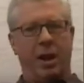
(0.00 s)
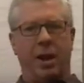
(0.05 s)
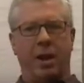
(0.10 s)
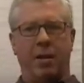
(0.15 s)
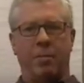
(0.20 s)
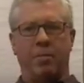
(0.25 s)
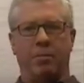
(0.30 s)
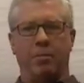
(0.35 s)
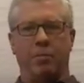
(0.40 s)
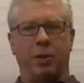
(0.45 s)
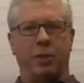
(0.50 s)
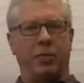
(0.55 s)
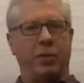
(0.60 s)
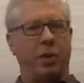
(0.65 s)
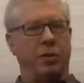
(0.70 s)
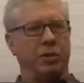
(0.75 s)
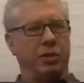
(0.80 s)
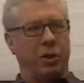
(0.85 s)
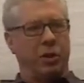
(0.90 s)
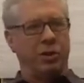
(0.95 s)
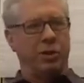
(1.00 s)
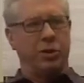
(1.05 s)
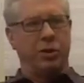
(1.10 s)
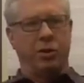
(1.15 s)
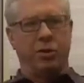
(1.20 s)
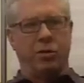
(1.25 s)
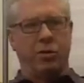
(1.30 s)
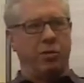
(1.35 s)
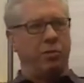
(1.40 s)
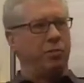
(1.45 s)
Um, but there's
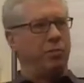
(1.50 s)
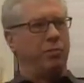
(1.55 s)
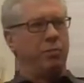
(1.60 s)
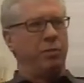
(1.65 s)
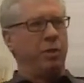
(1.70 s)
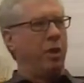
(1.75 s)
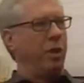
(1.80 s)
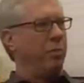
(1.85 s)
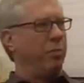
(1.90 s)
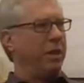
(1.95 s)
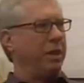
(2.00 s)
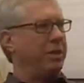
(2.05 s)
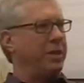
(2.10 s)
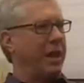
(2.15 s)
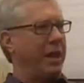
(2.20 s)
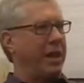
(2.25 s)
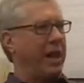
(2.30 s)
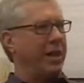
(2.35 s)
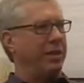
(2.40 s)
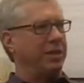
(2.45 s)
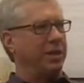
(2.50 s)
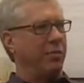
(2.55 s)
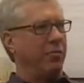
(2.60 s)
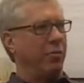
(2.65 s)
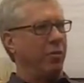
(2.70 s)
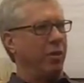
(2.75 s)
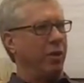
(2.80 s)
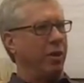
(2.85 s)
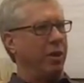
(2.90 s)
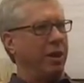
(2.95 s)
also you know been decades of
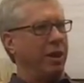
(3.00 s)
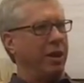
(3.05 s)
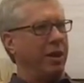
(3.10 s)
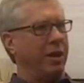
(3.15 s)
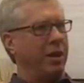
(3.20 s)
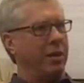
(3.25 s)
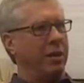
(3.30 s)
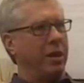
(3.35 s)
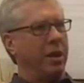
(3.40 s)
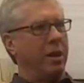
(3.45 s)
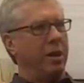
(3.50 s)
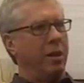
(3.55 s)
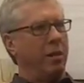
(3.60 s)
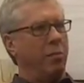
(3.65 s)
work in